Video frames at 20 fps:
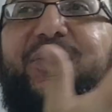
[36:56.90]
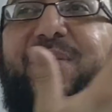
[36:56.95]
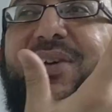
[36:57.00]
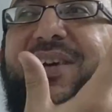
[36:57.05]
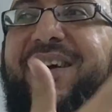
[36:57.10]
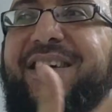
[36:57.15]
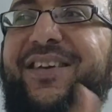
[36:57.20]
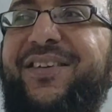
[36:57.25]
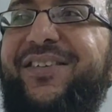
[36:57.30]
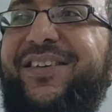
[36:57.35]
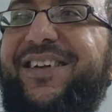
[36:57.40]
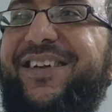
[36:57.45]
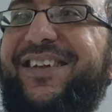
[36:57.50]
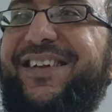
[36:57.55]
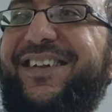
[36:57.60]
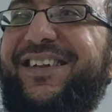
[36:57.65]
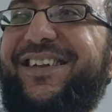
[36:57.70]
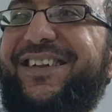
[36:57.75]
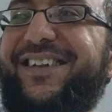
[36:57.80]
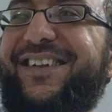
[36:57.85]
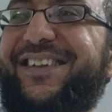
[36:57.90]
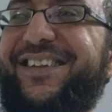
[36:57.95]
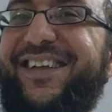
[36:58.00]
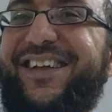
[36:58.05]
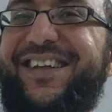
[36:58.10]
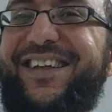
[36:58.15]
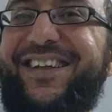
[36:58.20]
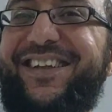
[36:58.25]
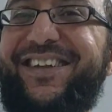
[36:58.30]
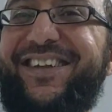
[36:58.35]
anything.
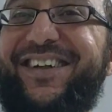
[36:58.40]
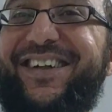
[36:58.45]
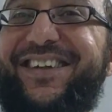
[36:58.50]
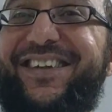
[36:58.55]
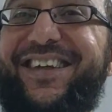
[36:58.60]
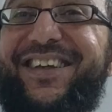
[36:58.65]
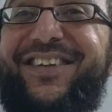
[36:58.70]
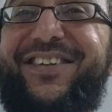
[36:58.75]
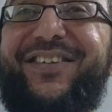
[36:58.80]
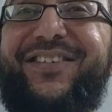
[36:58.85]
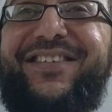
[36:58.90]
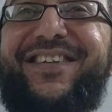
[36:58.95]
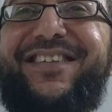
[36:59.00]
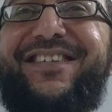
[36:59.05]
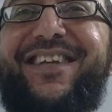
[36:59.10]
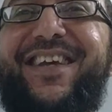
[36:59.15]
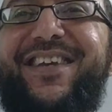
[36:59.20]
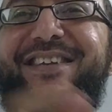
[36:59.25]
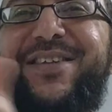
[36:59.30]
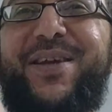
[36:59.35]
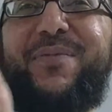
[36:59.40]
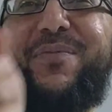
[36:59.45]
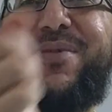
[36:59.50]
You'll just say the same one as